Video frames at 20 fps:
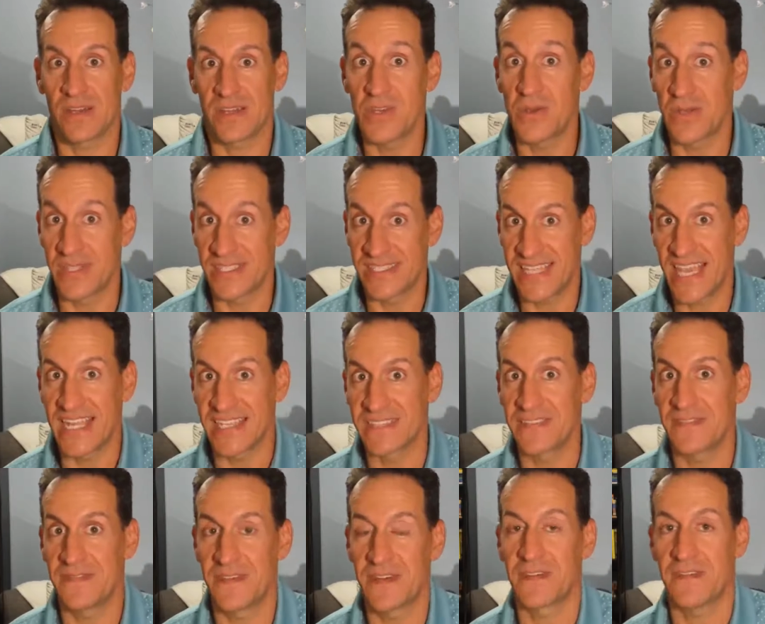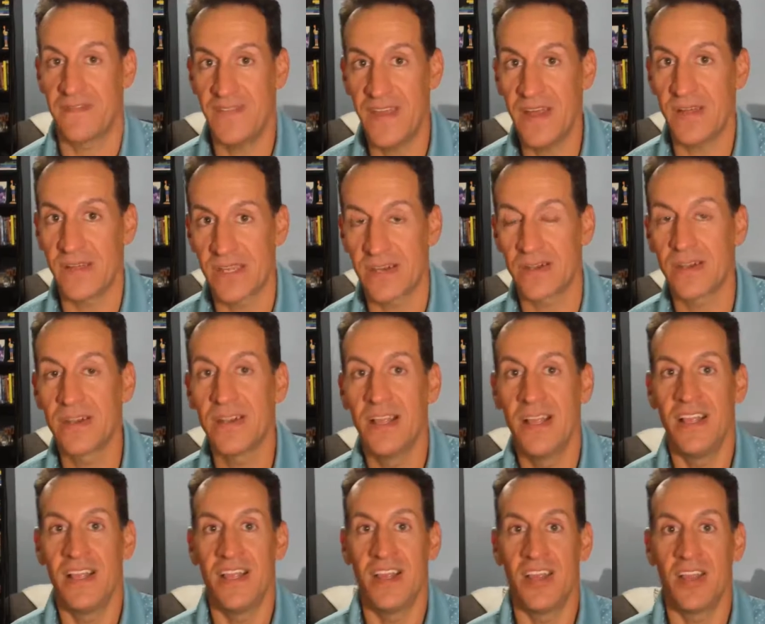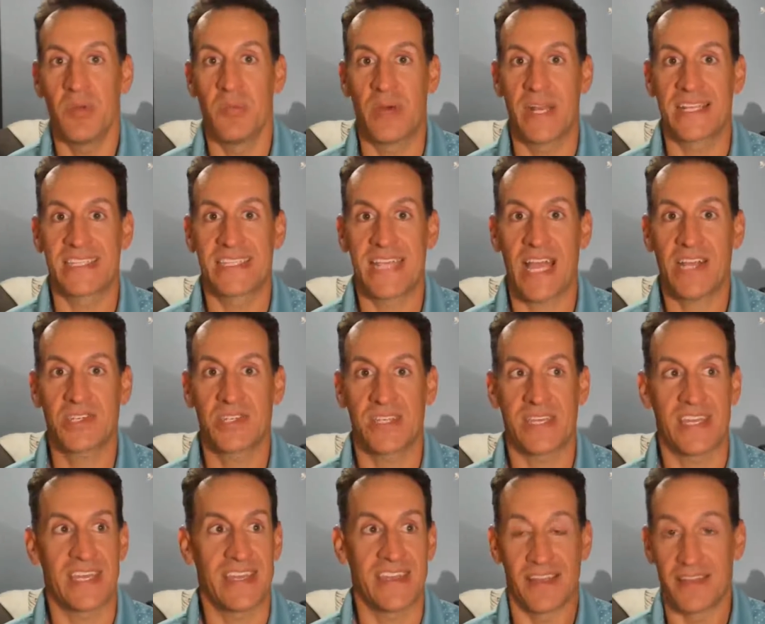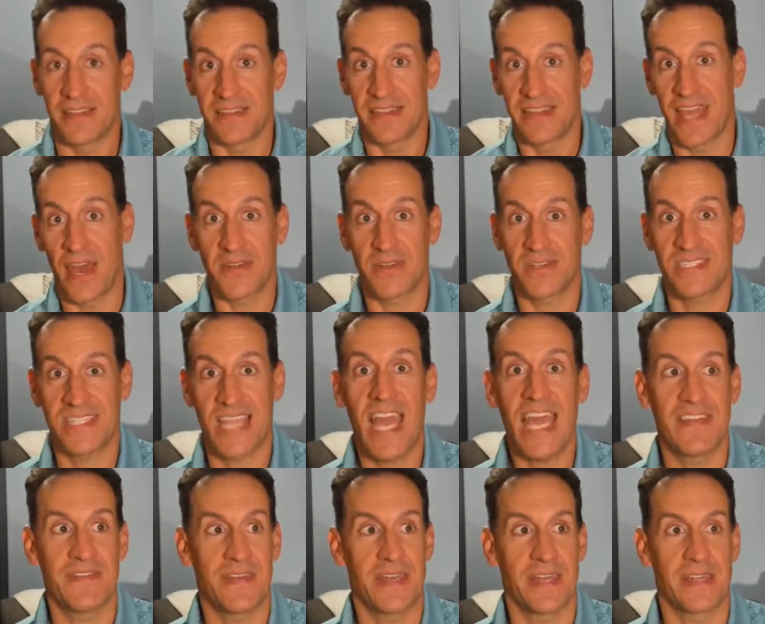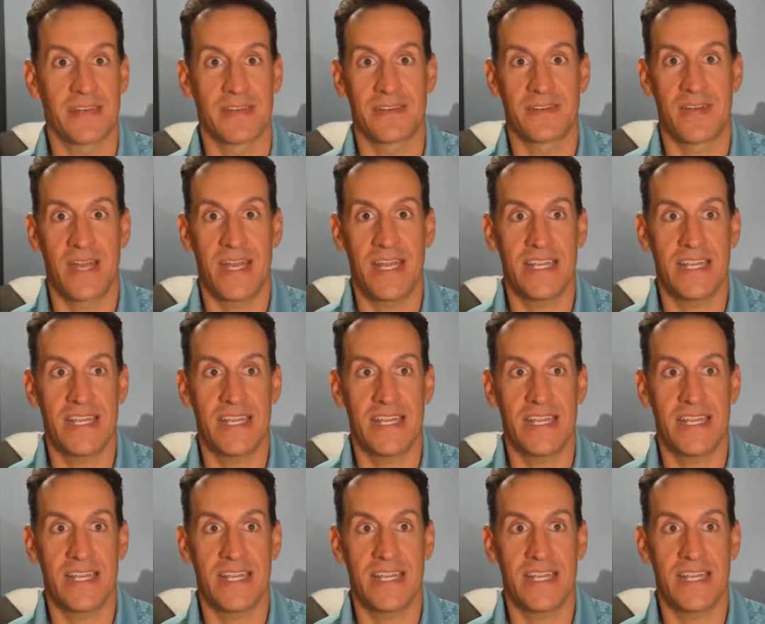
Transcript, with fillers: You can say it's a fear of failure, but it's actually the other side of it, right?